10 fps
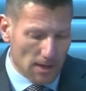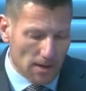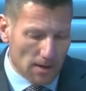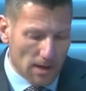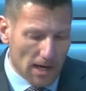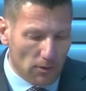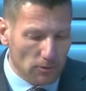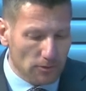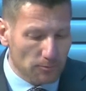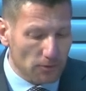How
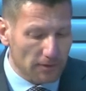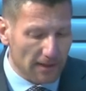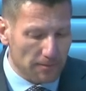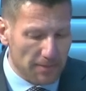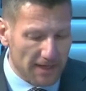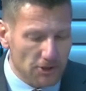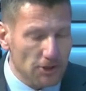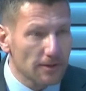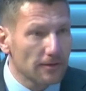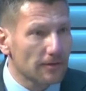to protect
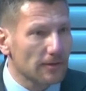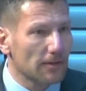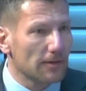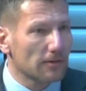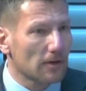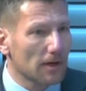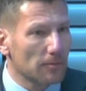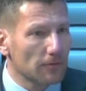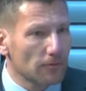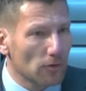pensions in the time
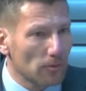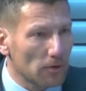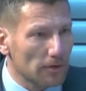of turmoil.